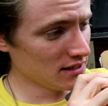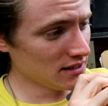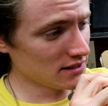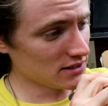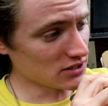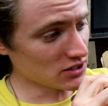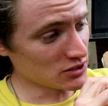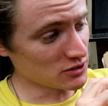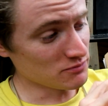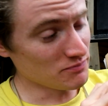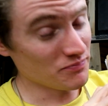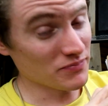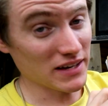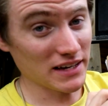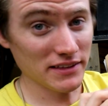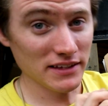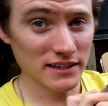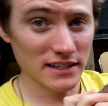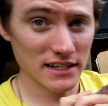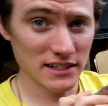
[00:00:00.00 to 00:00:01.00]
So
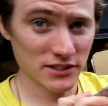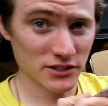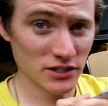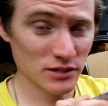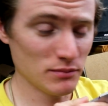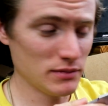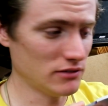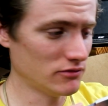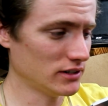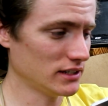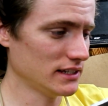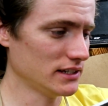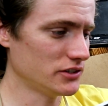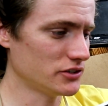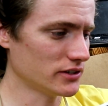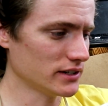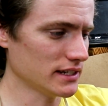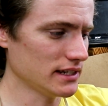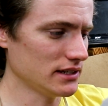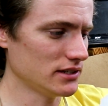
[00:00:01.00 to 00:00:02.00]
I think that's going to be really
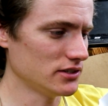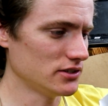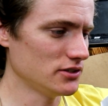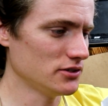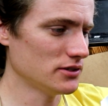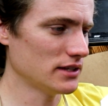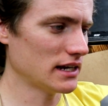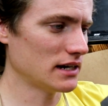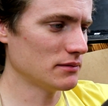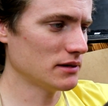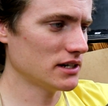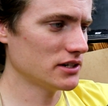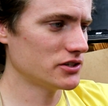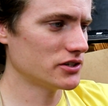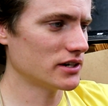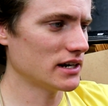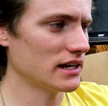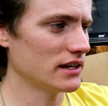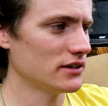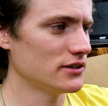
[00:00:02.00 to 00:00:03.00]
tricky to do that. I'm not
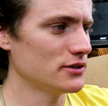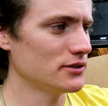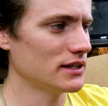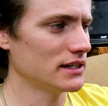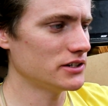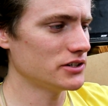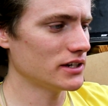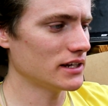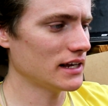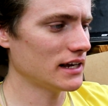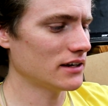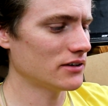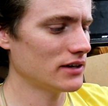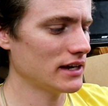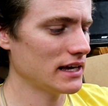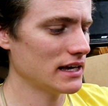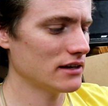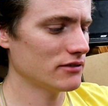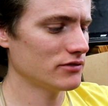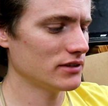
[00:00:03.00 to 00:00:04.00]
sure how to do that yet. I don't
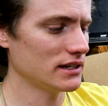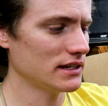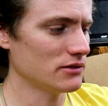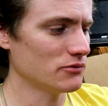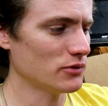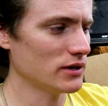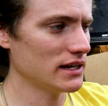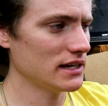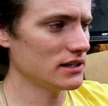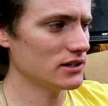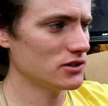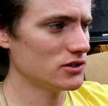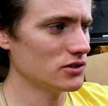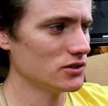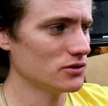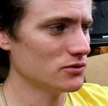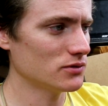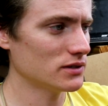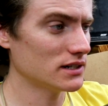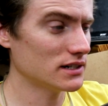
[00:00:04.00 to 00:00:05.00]
have any way
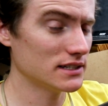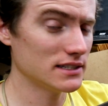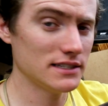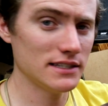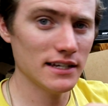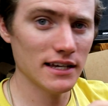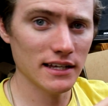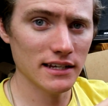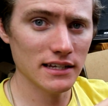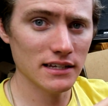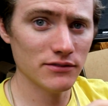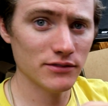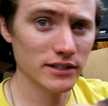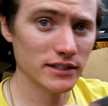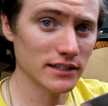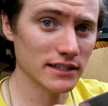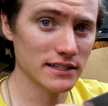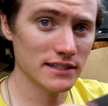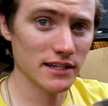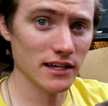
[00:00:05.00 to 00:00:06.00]
to dead
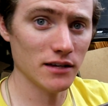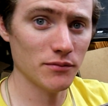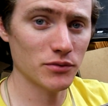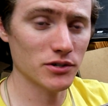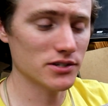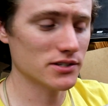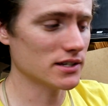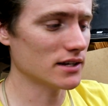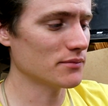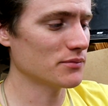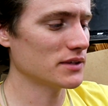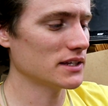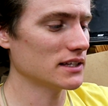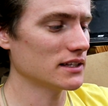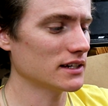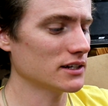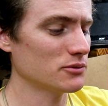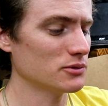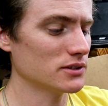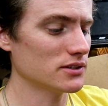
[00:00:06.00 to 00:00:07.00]
evenly taper something
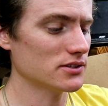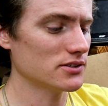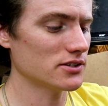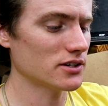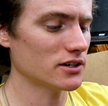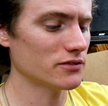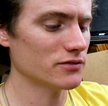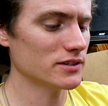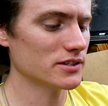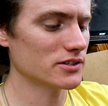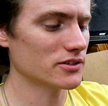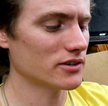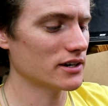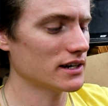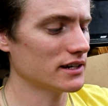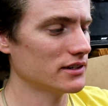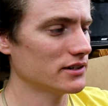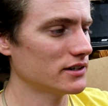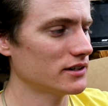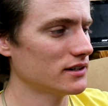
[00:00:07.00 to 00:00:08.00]
like with a surface
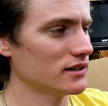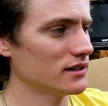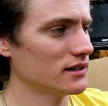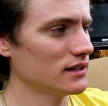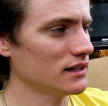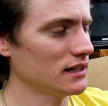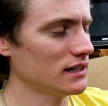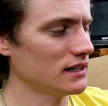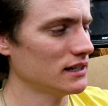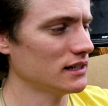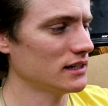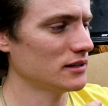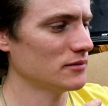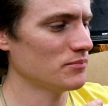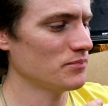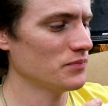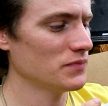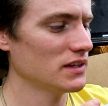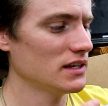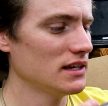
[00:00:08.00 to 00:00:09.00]
grinder,
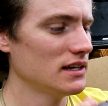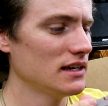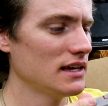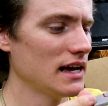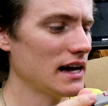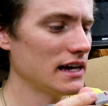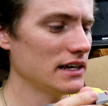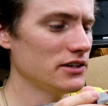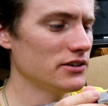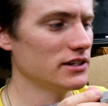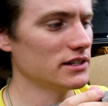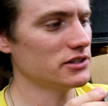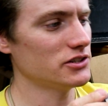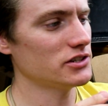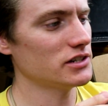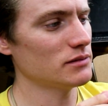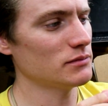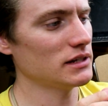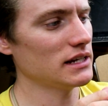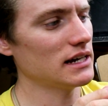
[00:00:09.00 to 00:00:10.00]
how you can
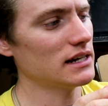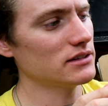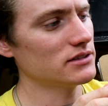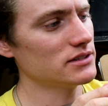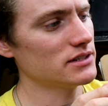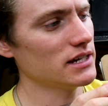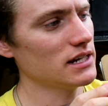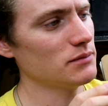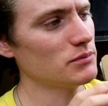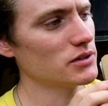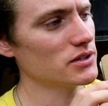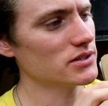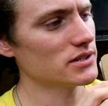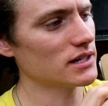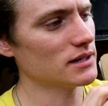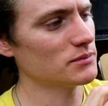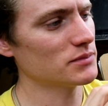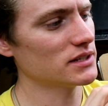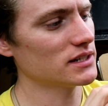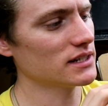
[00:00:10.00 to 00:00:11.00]
shim it out and taper
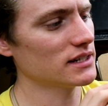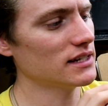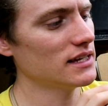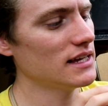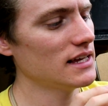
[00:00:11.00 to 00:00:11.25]
something.